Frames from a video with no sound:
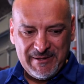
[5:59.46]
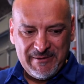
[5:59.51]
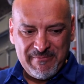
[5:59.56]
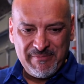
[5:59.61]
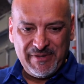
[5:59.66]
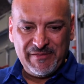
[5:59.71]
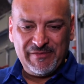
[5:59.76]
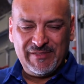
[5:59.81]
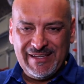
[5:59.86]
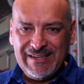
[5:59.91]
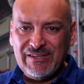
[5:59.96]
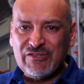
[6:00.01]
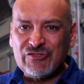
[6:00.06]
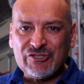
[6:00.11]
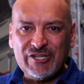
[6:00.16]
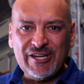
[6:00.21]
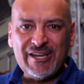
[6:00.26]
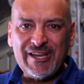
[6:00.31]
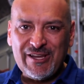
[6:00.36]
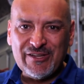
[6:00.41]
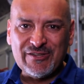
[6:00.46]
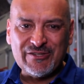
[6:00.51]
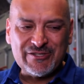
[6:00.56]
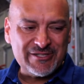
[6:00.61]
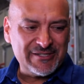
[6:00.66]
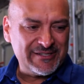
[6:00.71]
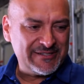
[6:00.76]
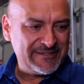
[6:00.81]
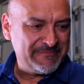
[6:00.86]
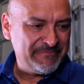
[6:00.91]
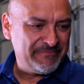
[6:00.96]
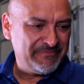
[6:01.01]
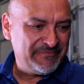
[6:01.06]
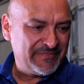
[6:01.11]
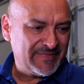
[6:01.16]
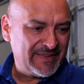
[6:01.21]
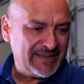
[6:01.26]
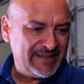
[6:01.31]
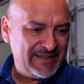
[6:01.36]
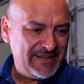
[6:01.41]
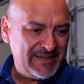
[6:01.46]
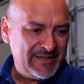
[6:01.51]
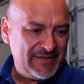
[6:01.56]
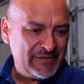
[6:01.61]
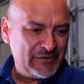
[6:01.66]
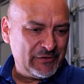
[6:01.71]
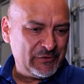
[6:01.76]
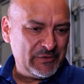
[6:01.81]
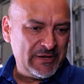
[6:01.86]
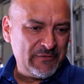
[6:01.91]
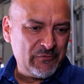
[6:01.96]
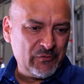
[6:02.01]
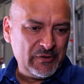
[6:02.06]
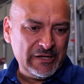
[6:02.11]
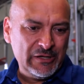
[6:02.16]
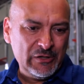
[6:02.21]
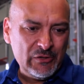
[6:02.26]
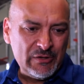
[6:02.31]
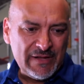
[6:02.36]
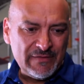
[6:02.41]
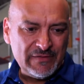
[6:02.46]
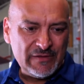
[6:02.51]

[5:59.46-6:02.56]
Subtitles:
But things change. So if we look at